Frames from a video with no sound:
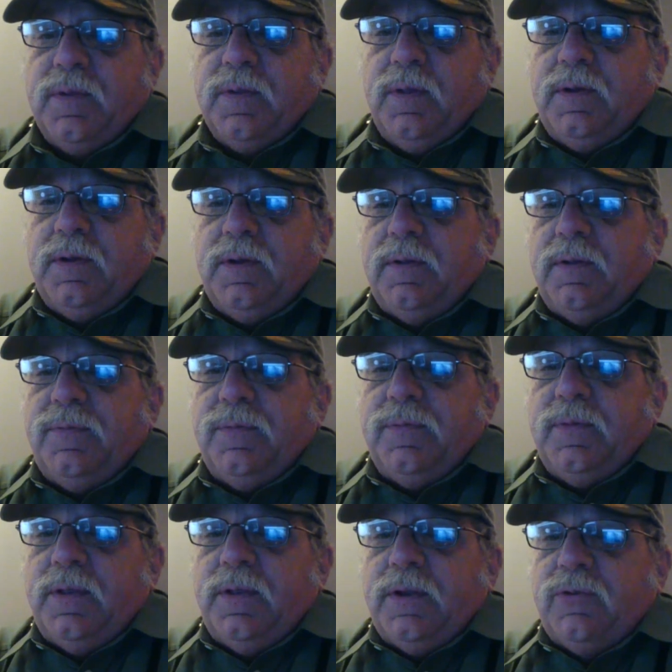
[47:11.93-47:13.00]
electrical
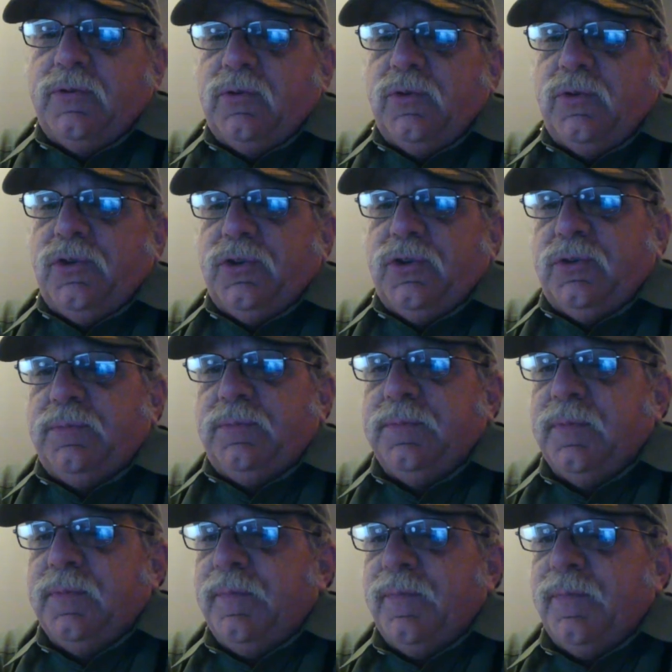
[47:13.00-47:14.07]
system, and
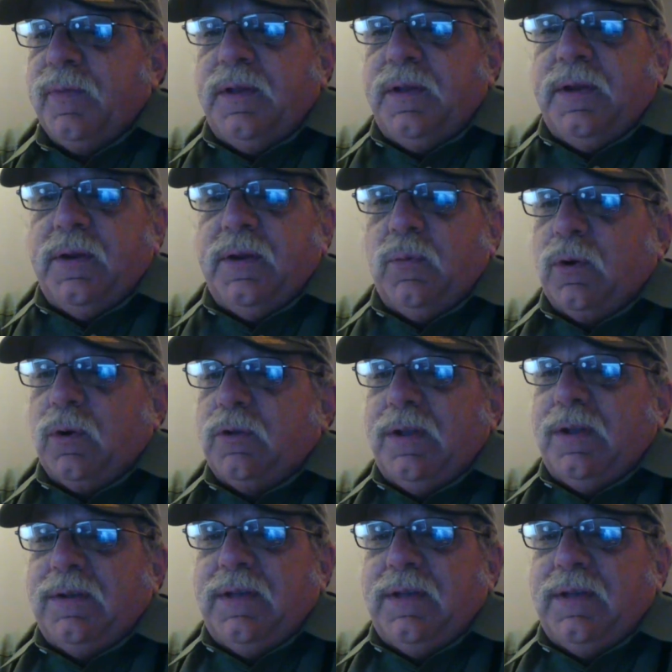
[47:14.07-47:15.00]
it works fantastic.